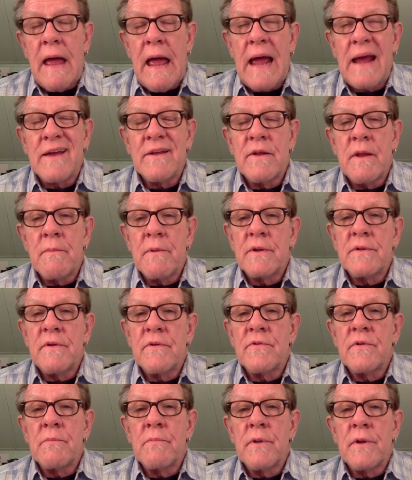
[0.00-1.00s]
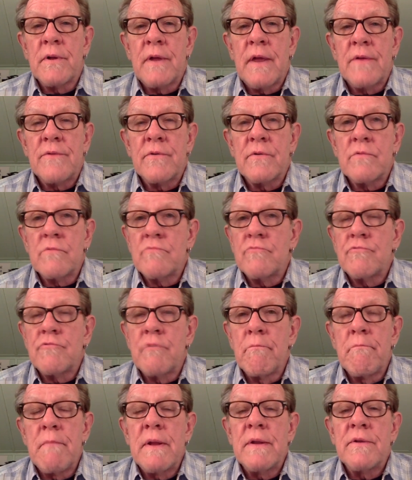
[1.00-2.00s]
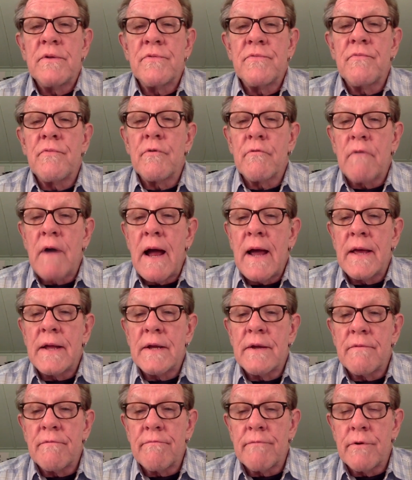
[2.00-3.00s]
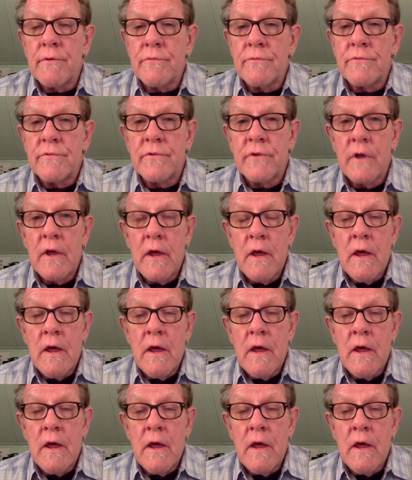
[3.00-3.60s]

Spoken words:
academic discipline, has a tremendous variety of routes.